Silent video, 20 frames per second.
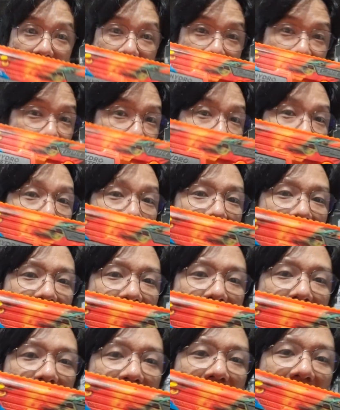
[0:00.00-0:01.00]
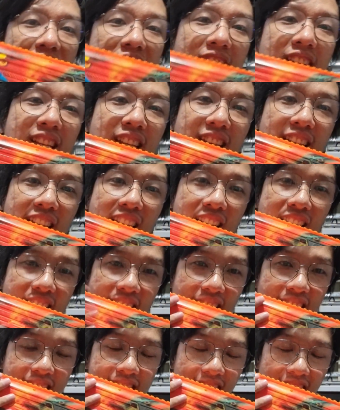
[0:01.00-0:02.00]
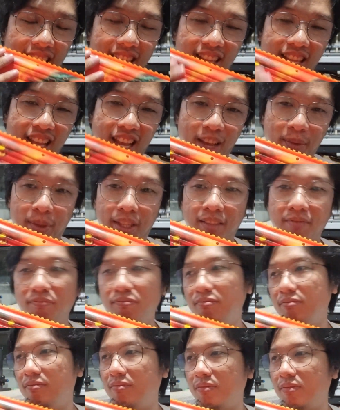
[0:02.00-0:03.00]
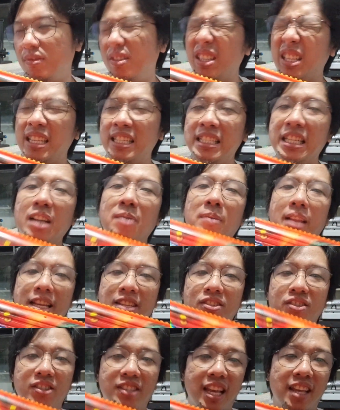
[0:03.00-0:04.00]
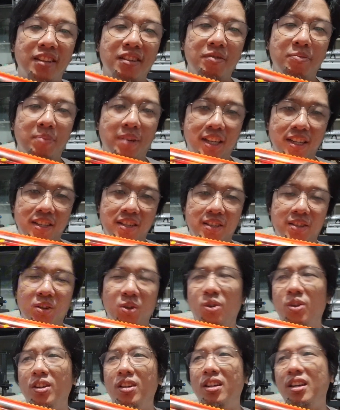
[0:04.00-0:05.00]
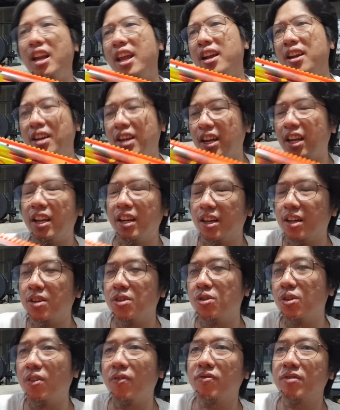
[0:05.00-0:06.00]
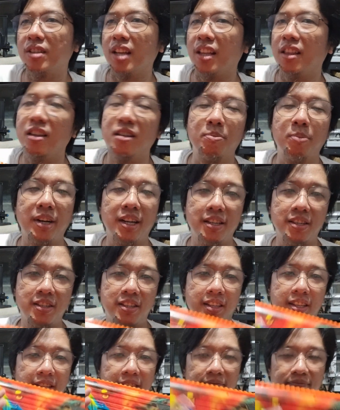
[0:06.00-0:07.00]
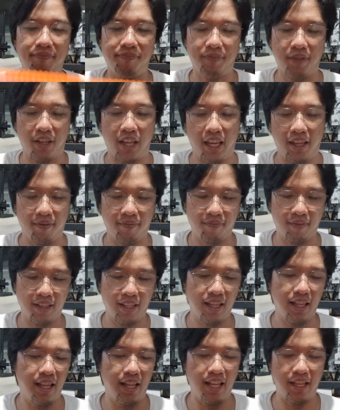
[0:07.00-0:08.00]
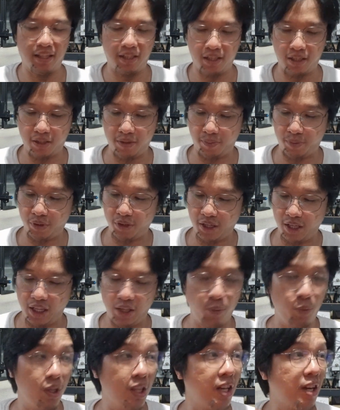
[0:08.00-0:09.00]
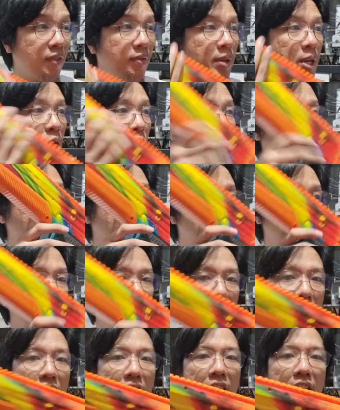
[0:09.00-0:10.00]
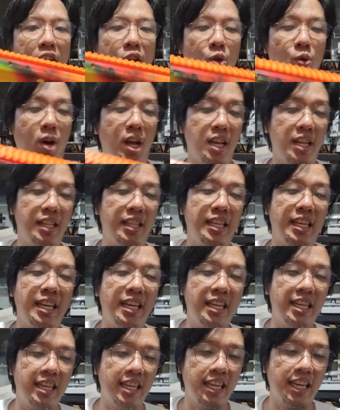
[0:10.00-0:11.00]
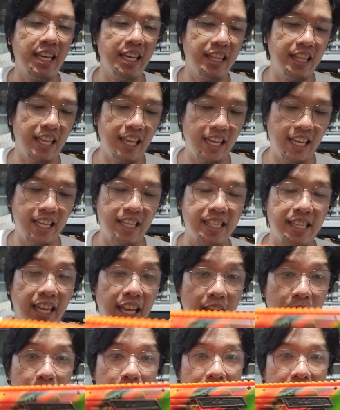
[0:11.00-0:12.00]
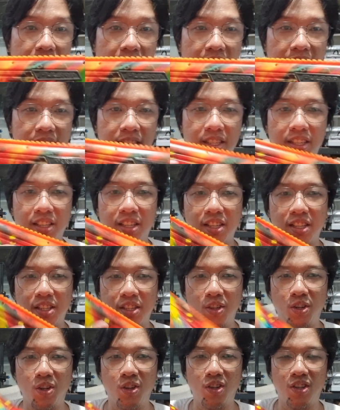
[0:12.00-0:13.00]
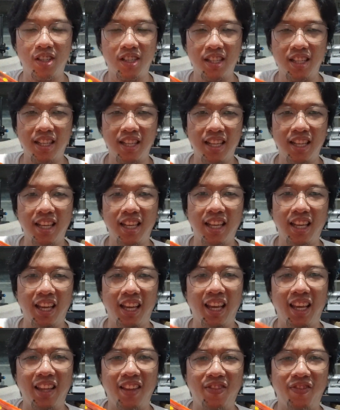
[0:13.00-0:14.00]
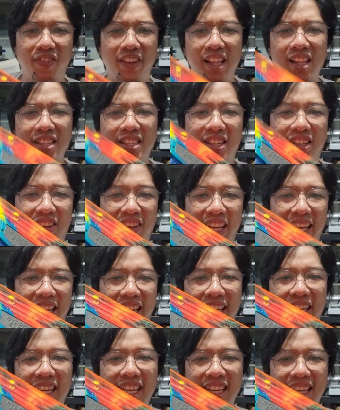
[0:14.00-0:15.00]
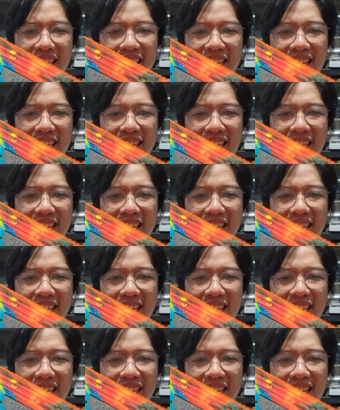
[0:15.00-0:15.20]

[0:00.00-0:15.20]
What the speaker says: gel blaster inside. I mean, gel blaster standard parts or airsoft standard parts. Okay, let's proceed with the review. Quality, it is ABS. So it feels creaky,